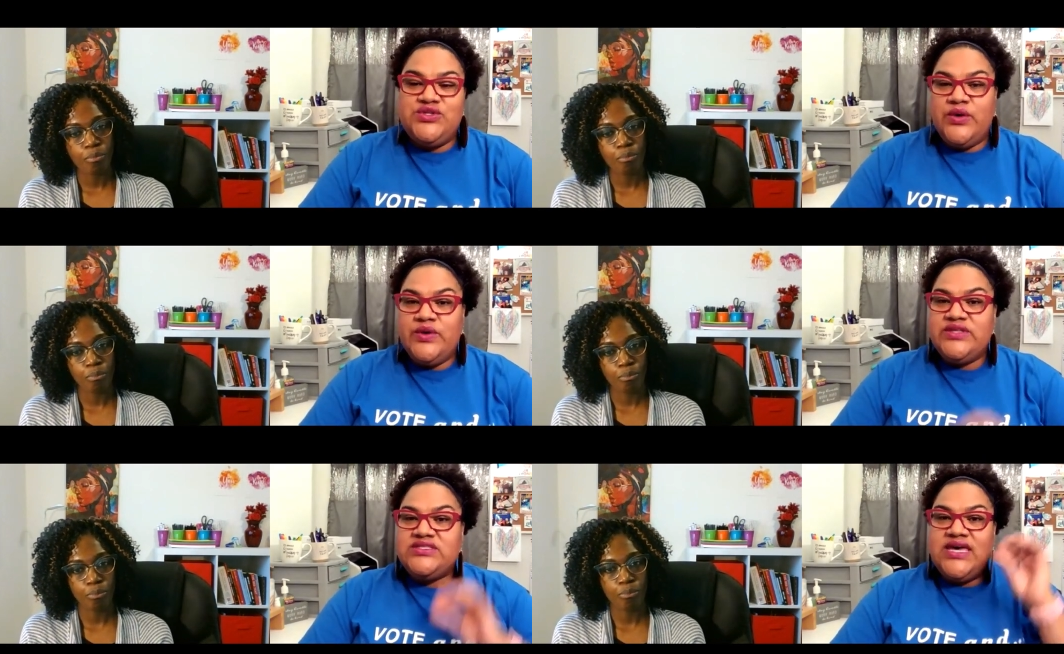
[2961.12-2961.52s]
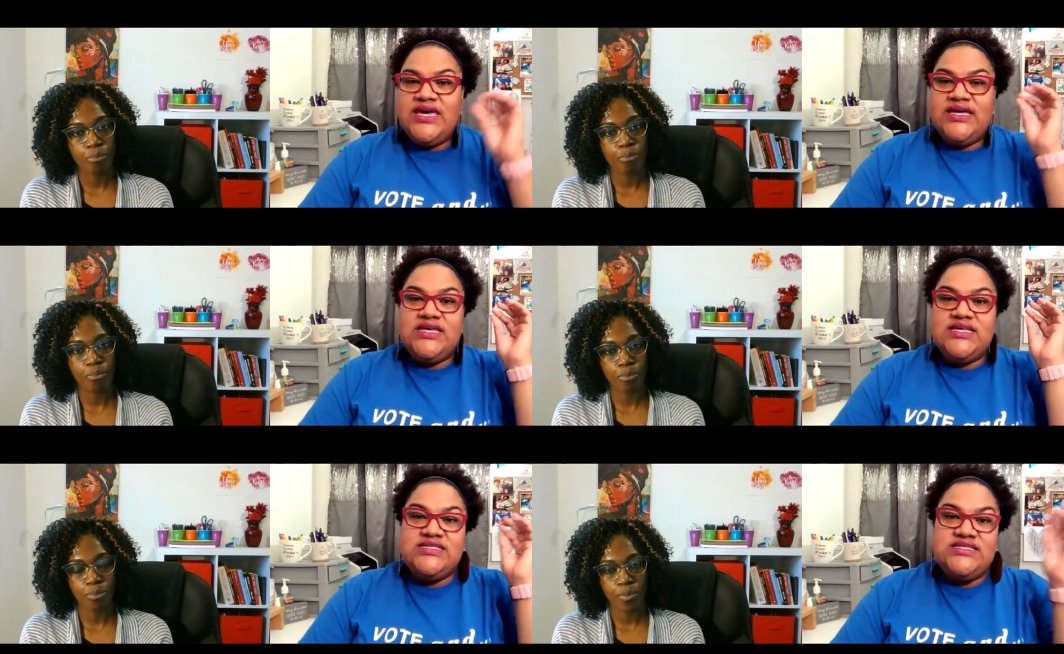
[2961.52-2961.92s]
Speaker 1: you know it's
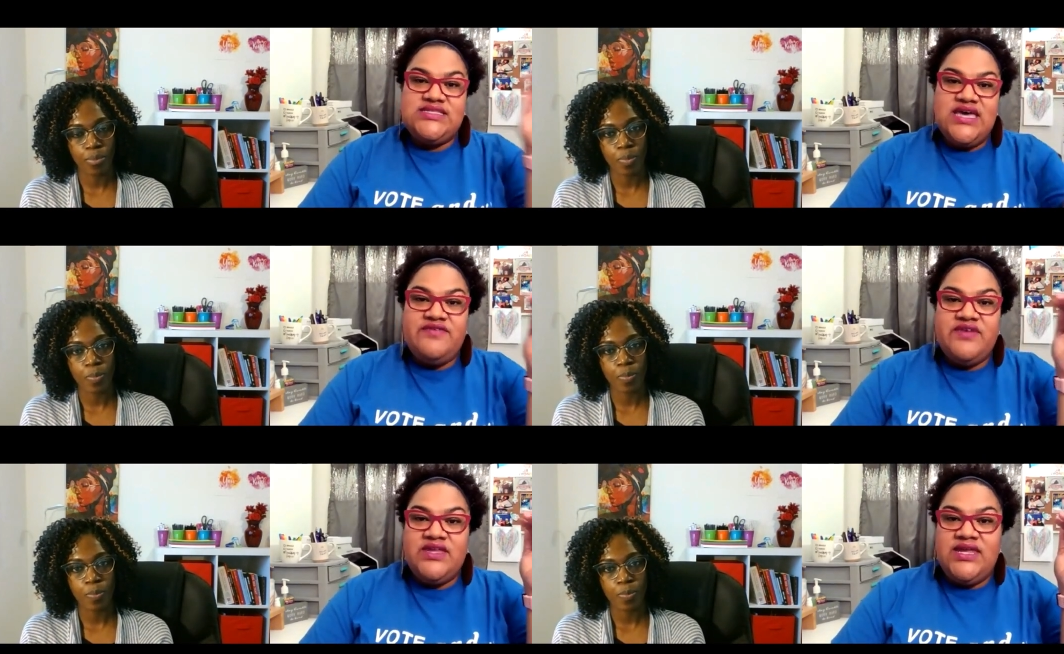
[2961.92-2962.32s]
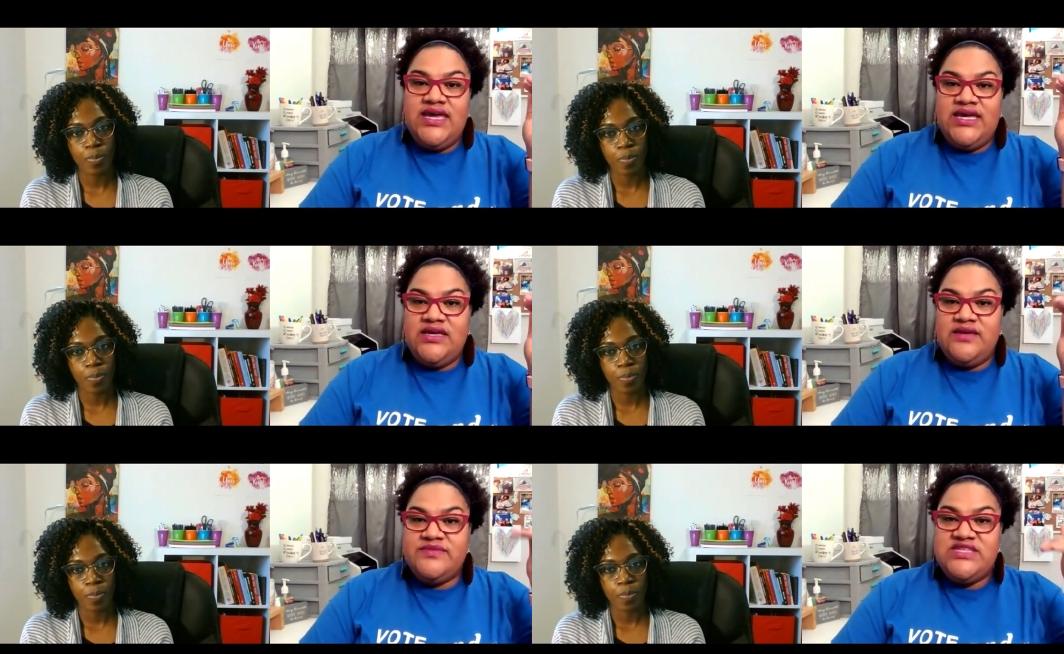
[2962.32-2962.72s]
like a 7
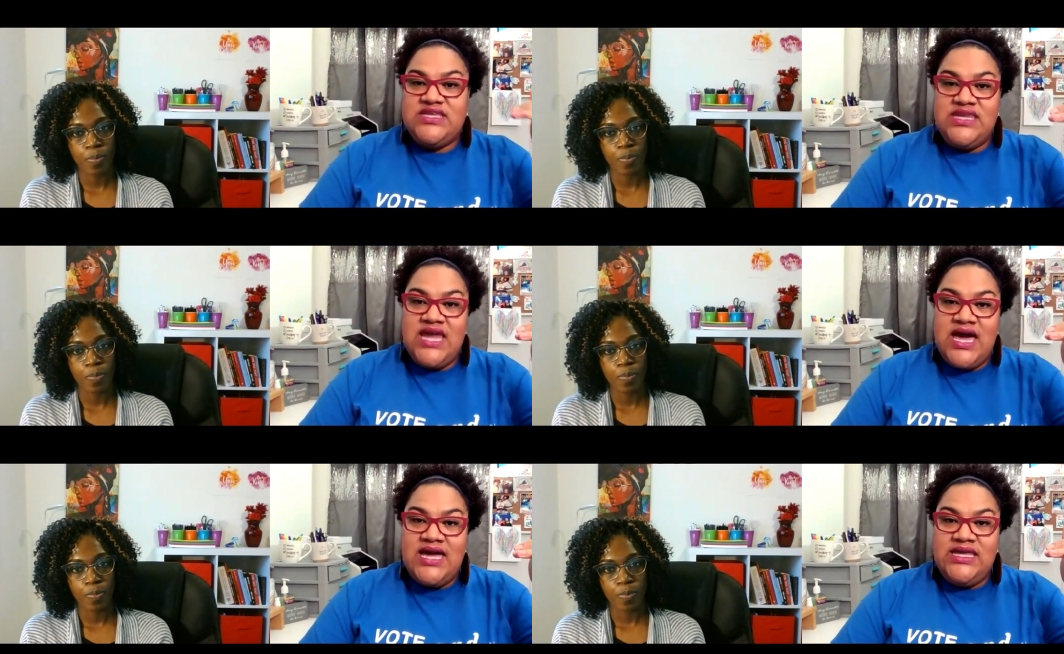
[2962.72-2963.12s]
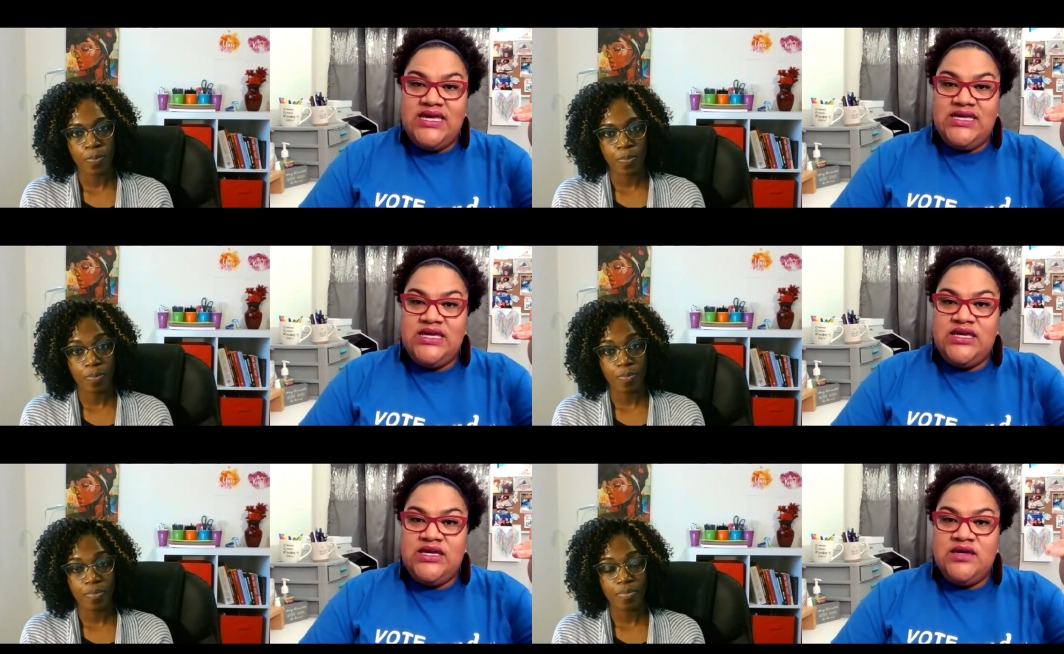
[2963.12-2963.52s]
a.m. to 9
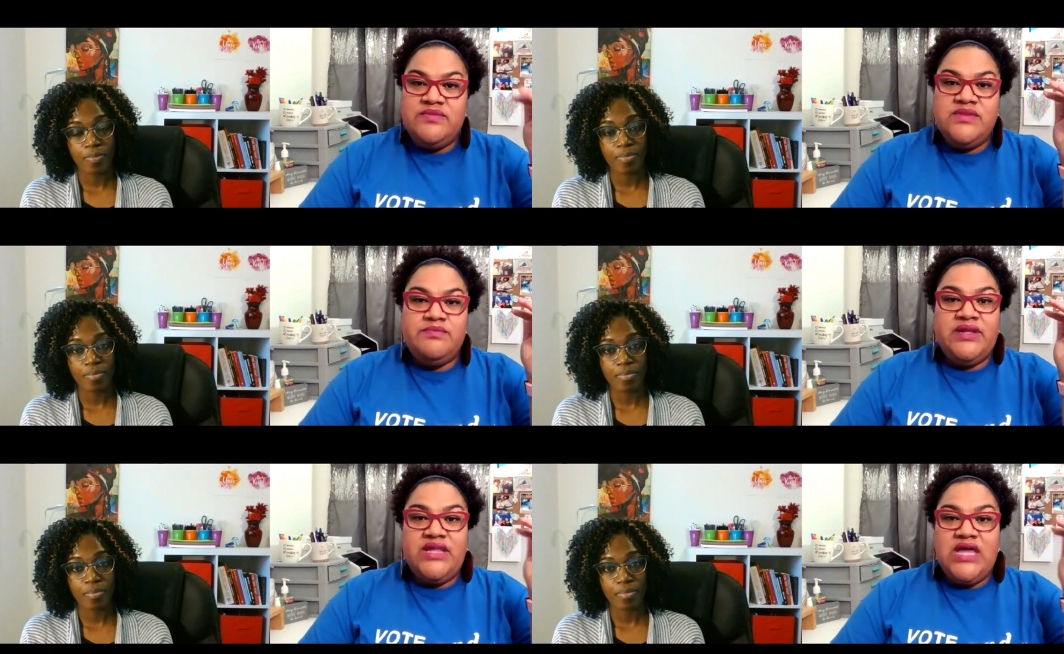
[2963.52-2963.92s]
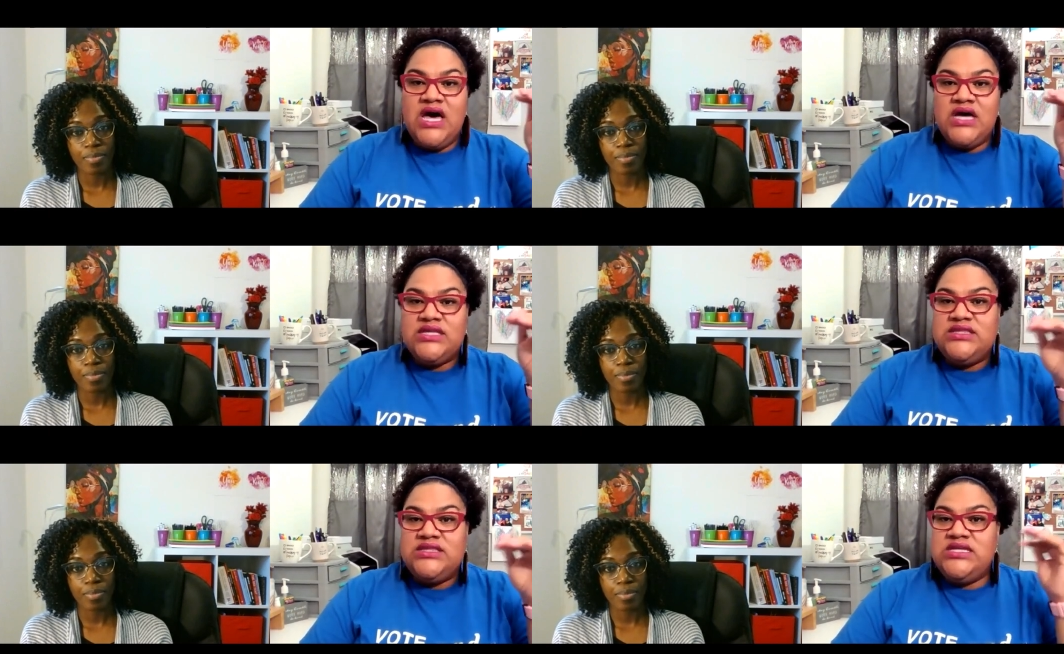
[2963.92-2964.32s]
a.m.
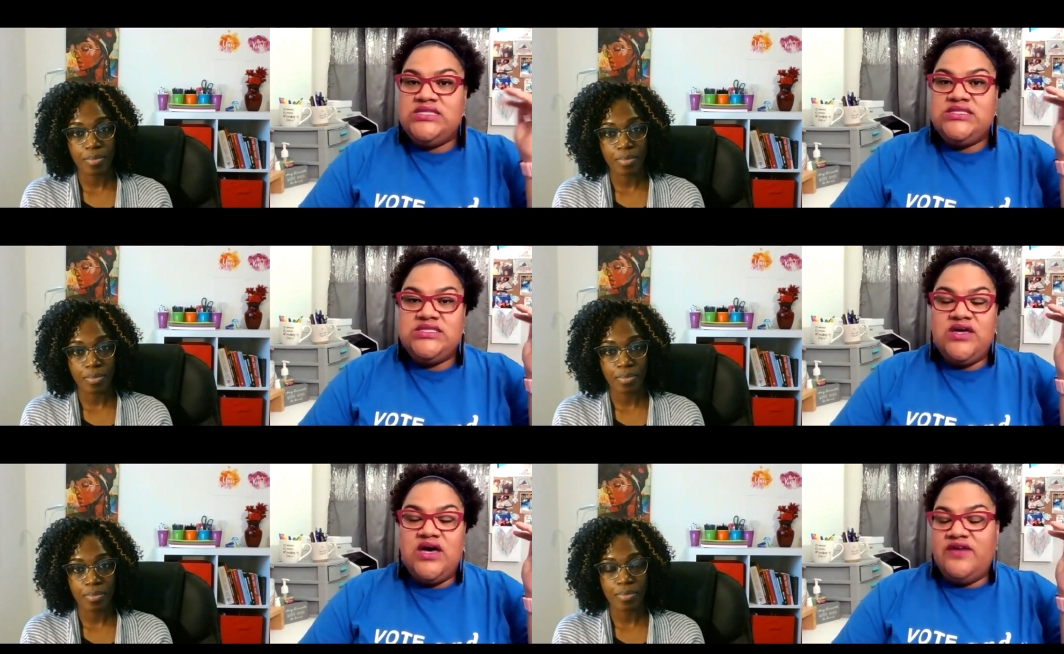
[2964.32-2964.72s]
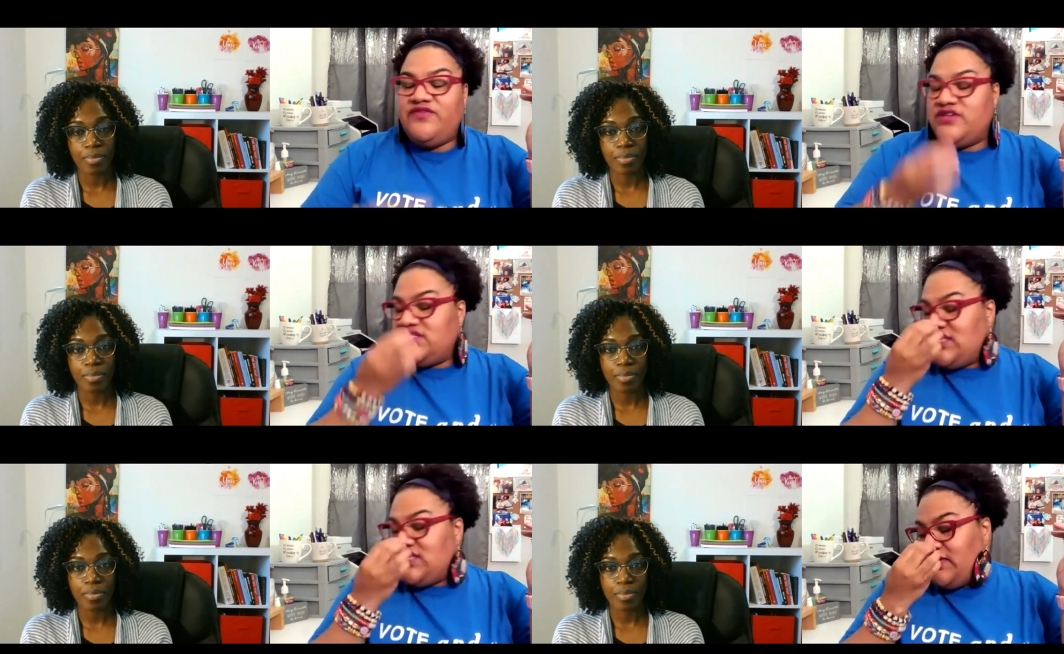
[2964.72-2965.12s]
block. Then it's uh,
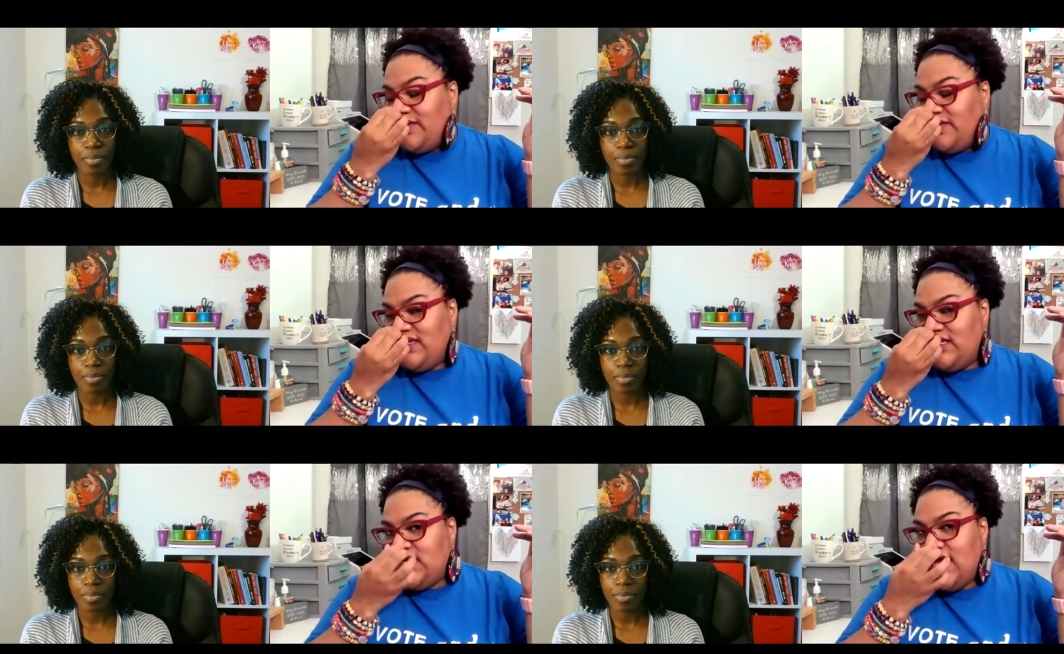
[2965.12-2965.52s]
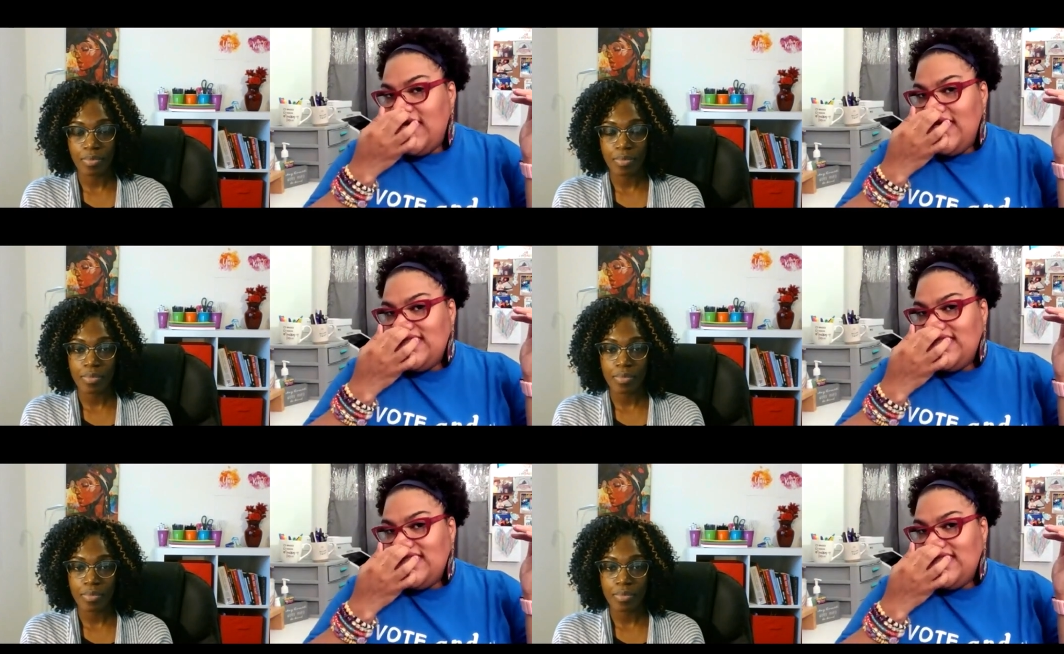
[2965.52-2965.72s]
for subcommittee.